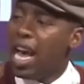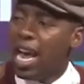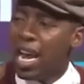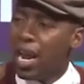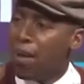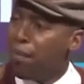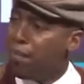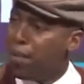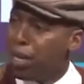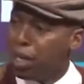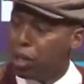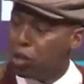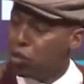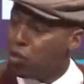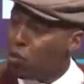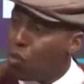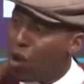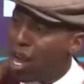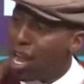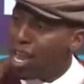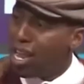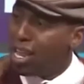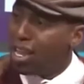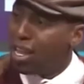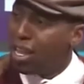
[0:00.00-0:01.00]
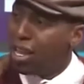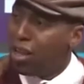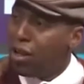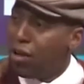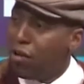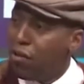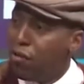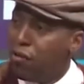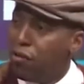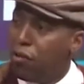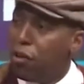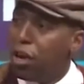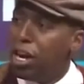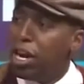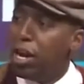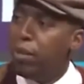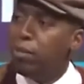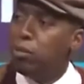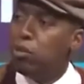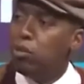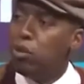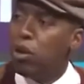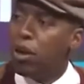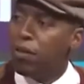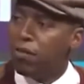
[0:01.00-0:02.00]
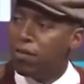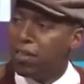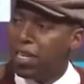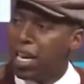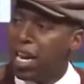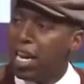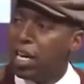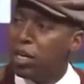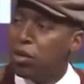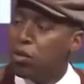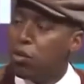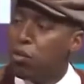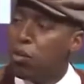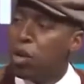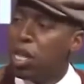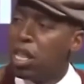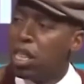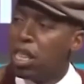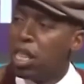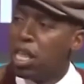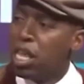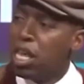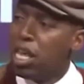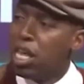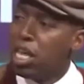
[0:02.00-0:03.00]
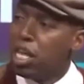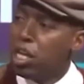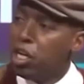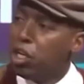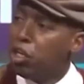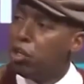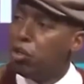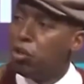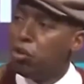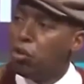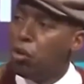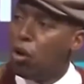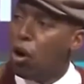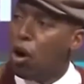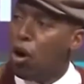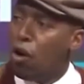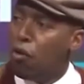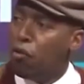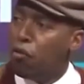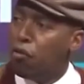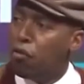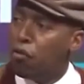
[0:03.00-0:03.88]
other best way for them to have dealt with issue of